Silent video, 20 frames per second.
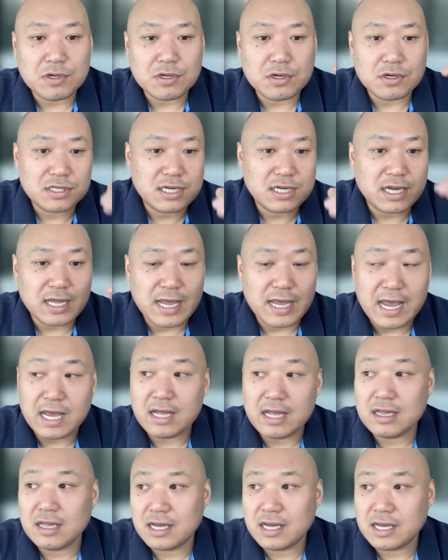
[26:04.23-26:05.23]
that you're saying,
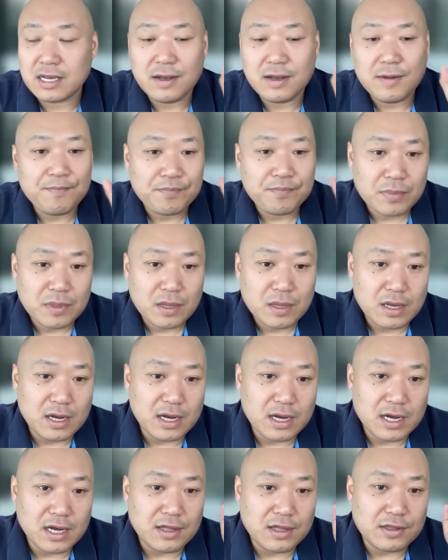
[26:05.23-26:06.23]
hey, like,
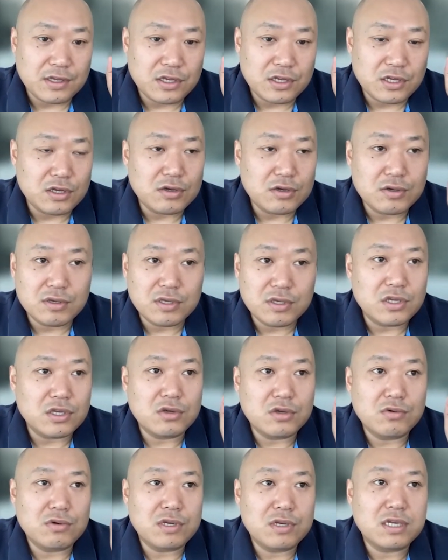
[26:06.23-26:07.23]
you